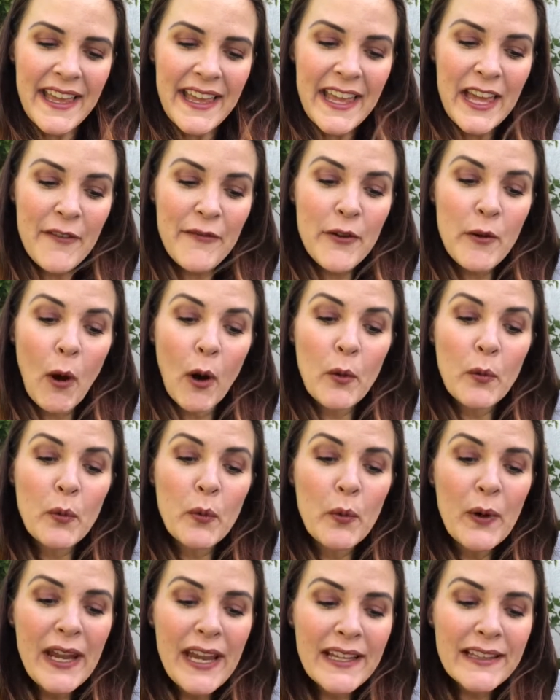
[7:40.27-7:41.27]
If you are
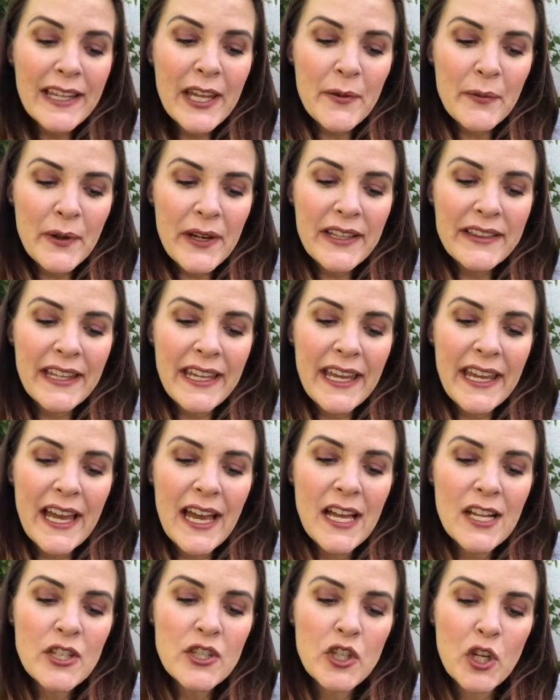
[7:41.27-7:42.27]
really, really
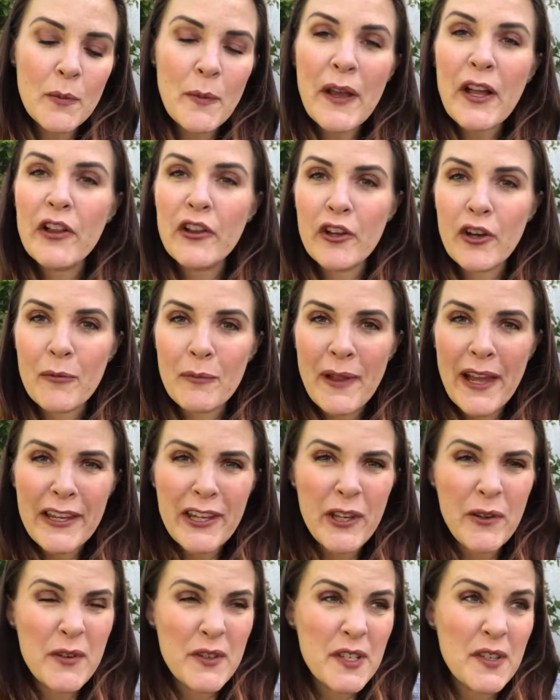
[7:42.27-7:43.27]
doom and gloom,
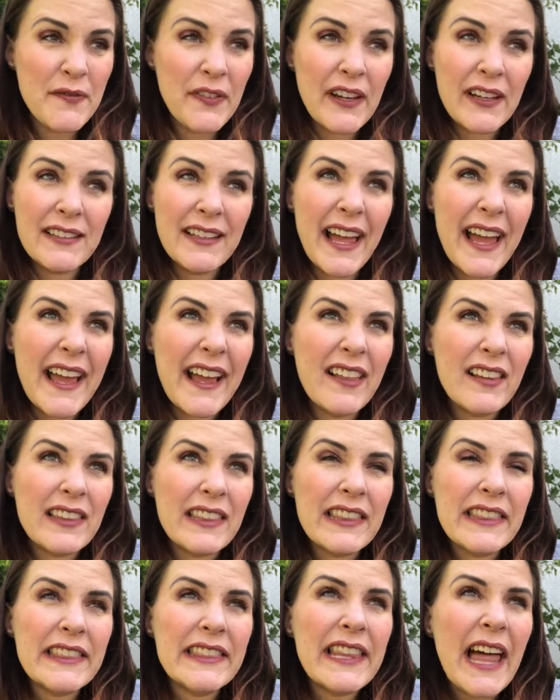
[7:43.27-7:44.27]
like you just feel like
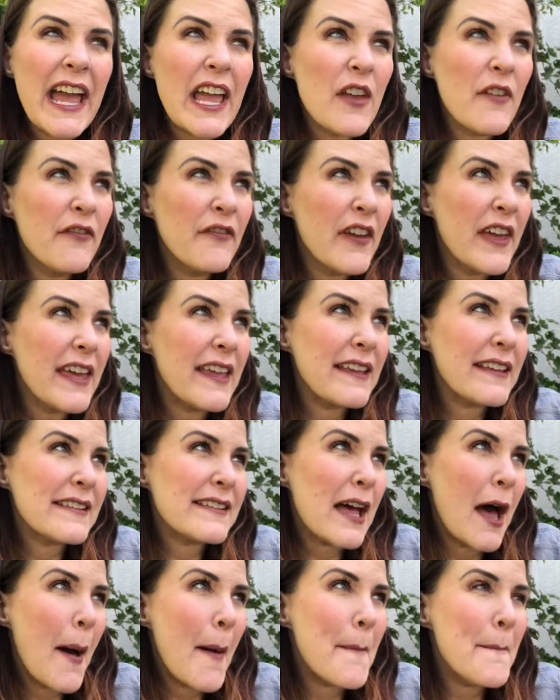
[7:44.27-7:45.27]
life
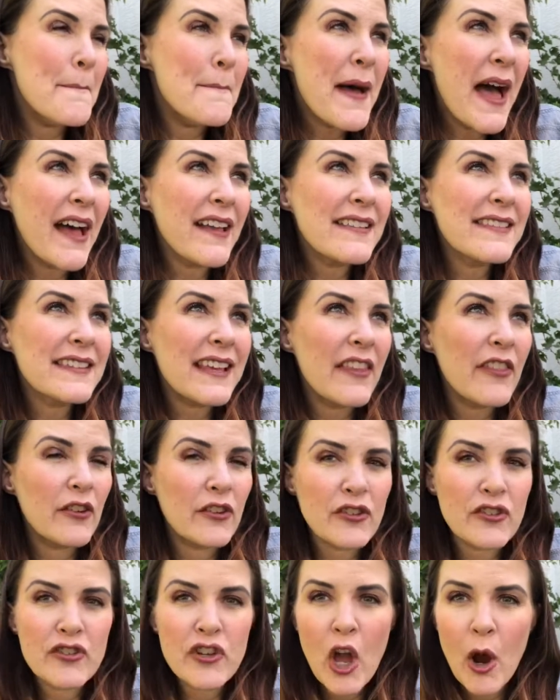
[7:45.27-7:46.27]
is a mess and
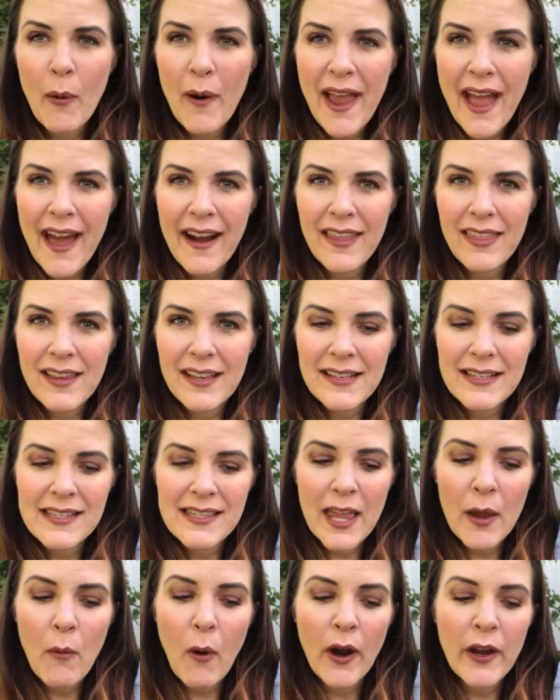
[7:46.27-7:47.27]
there's no way out of this,
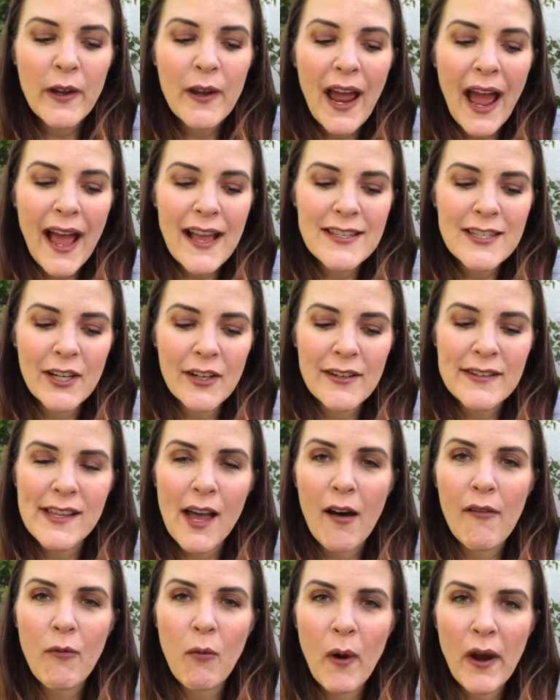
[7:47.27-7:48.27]
they want you to ask
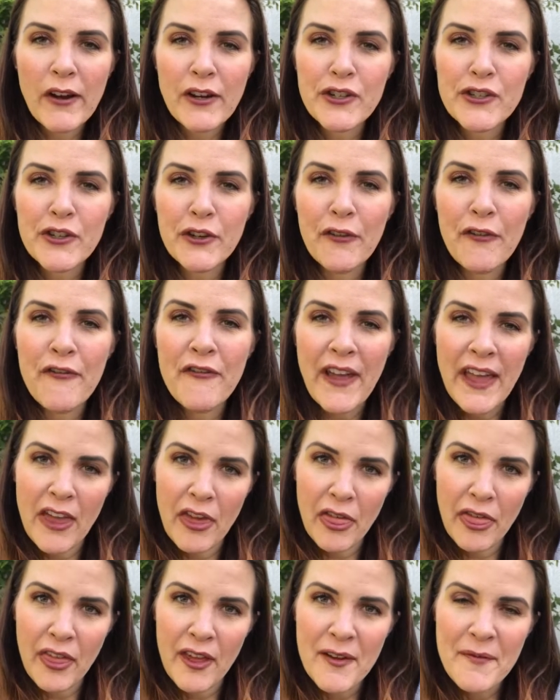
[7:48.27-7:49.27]
yourself, where is your
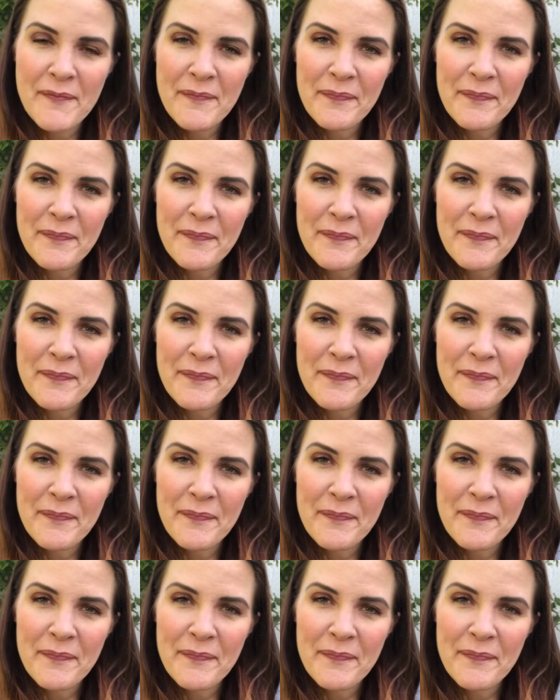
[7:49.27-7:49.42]
faith?